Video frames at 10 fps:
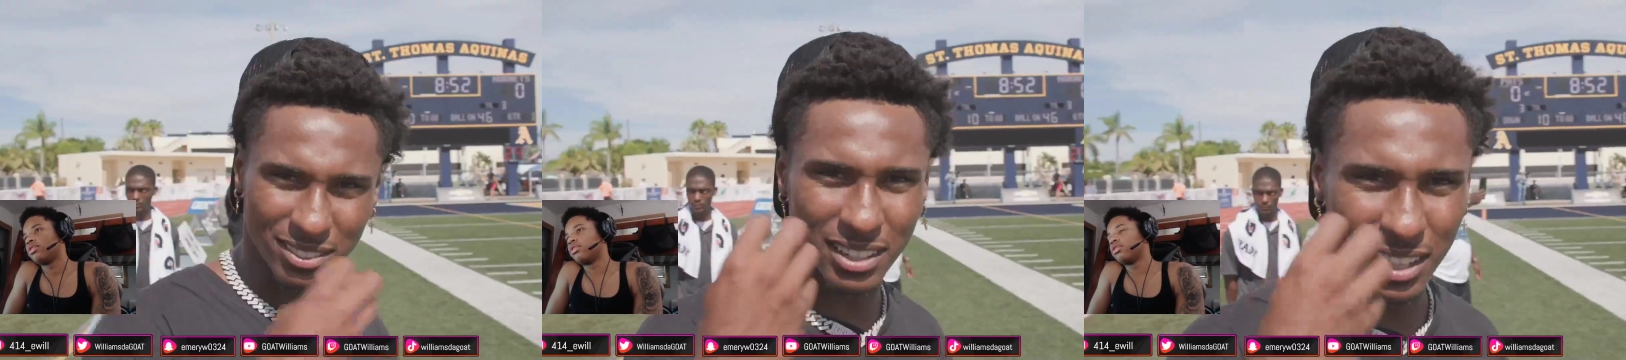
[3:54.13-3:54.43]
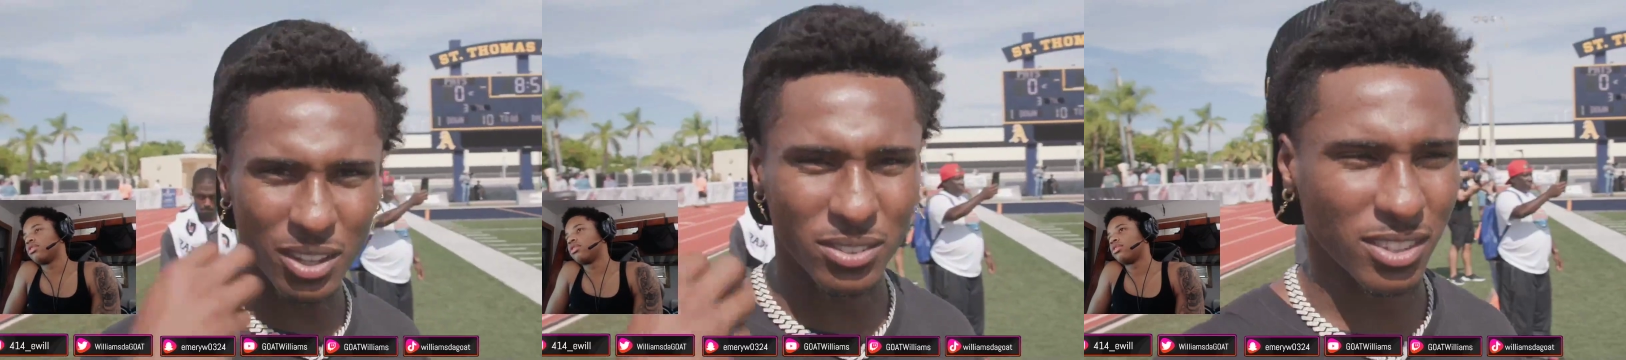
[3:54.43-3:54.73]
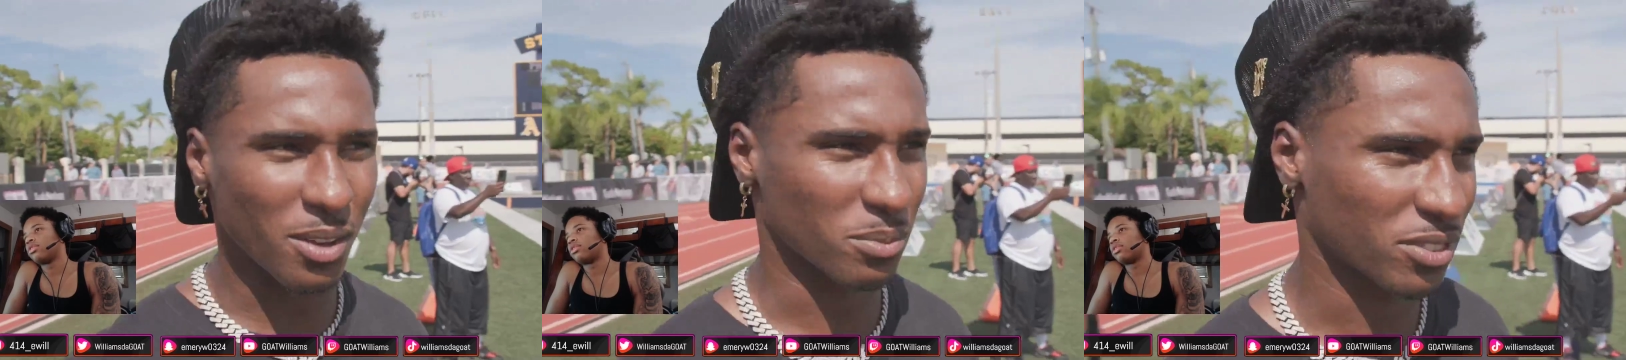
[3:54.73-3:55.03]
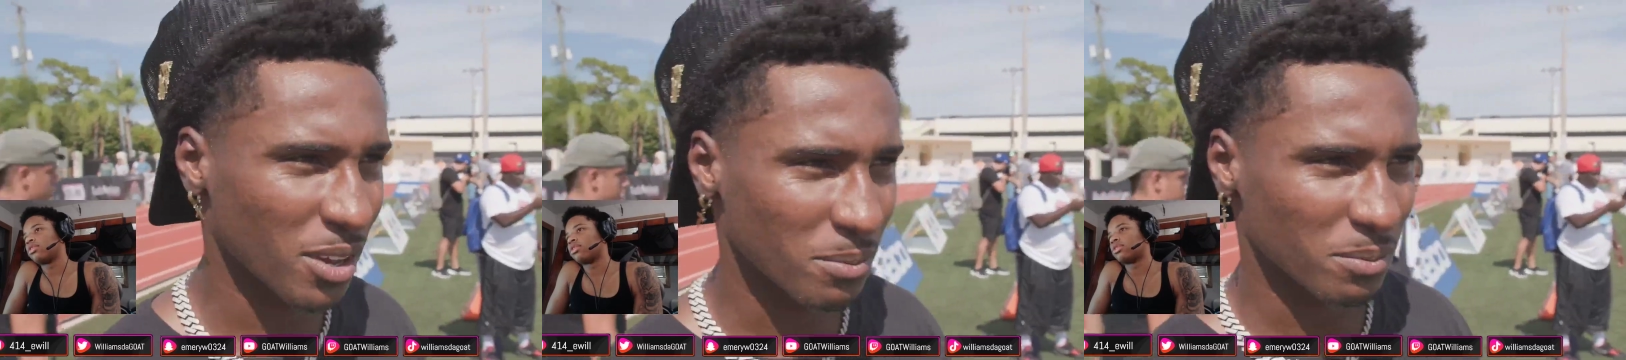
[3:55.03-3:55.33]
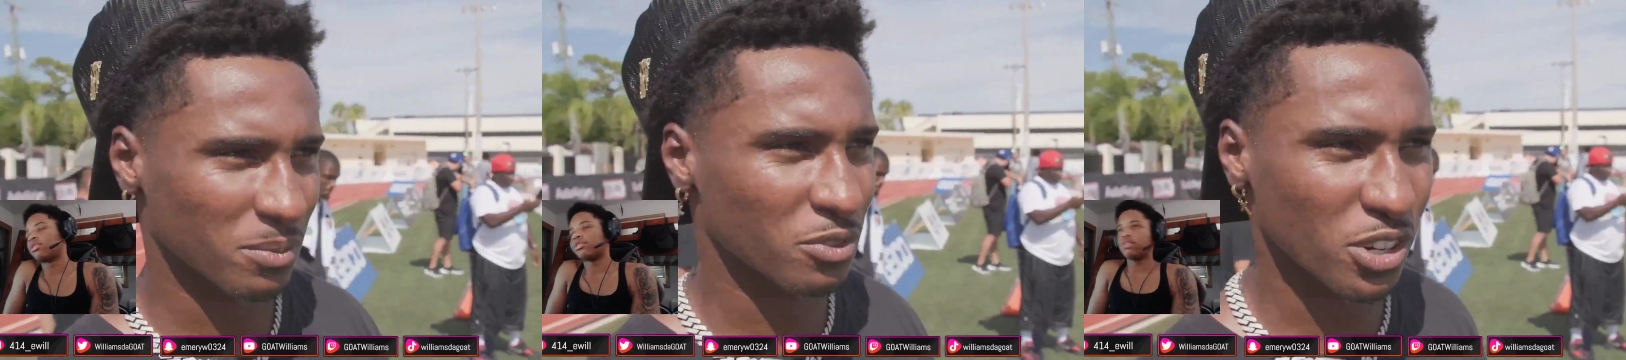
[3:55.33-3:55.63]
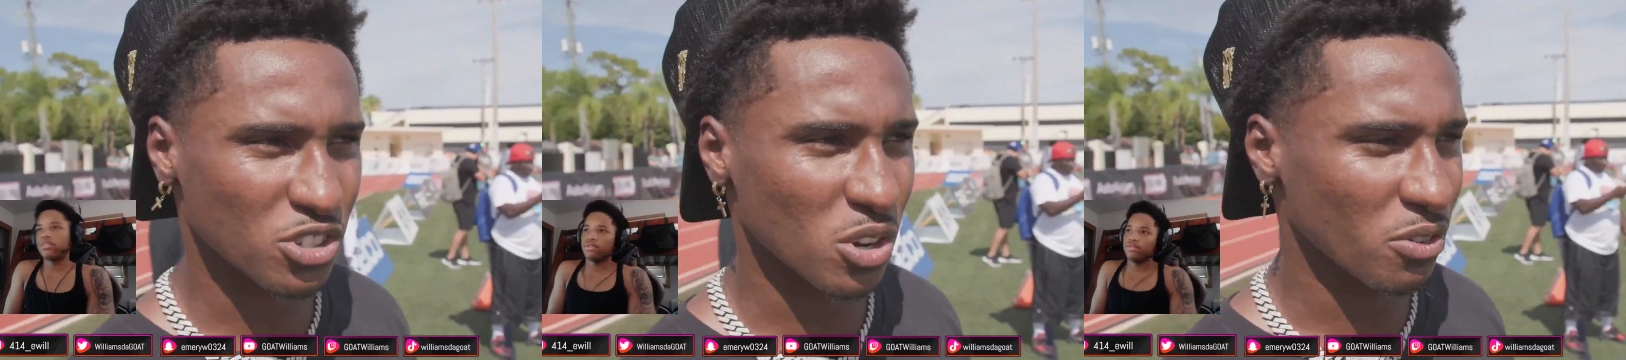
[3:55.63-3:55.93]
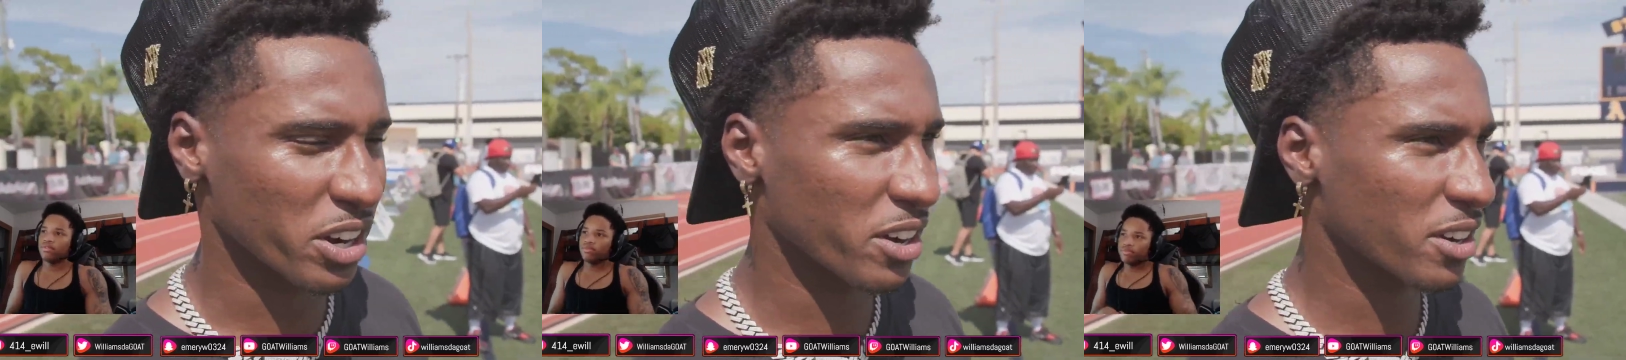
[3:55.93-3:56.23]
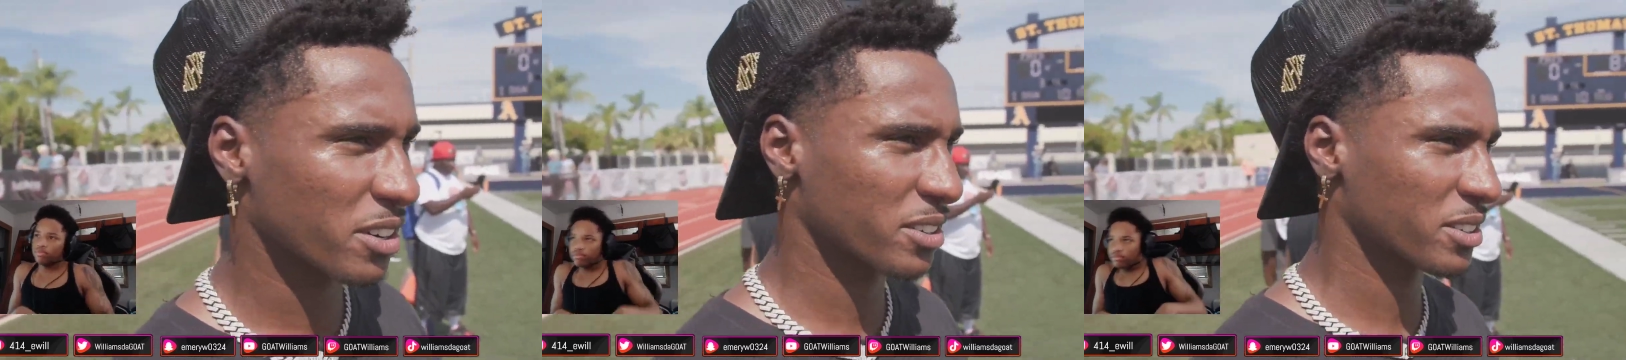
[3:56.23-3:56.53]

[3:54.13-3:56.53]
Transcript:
Speaker 1: seen a little something, something fishy over there.